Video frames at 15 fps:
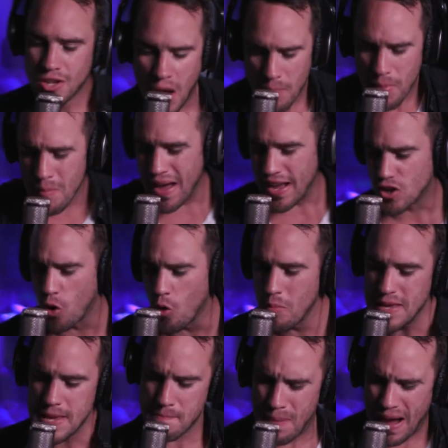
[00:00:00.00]
Couple man call
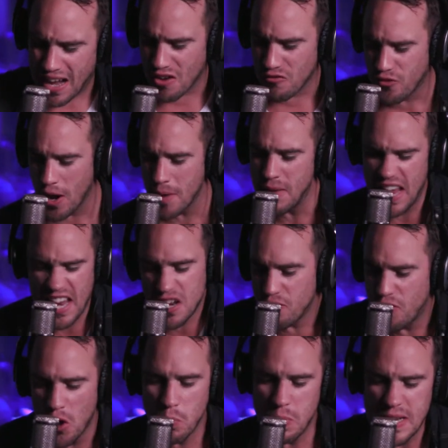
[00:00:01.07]
me a backup farmer. In the
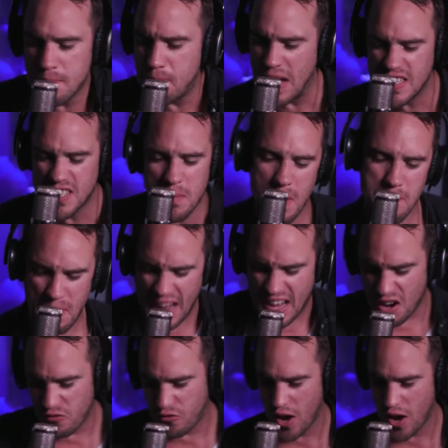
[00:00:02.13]
field with the pigs, I'm a backup